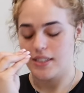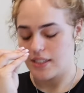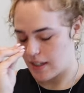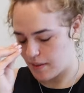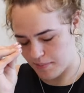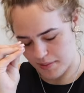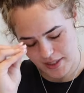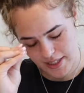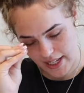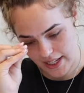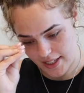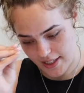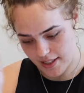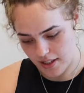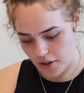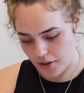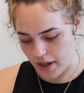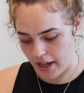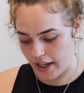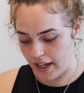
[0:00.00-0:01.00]

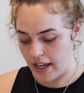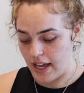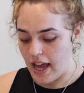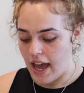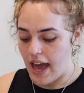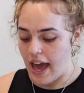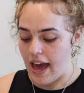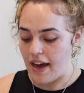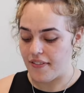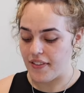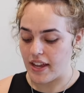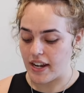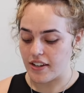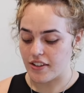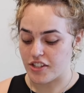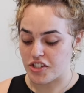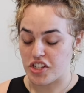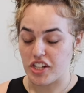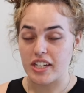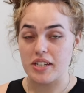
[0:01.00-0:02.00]
Obsessed. Okay. And
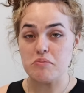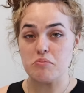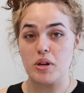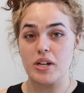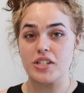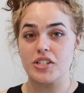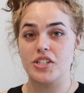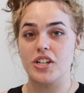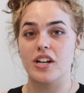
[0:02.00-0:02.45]
then the chicken breast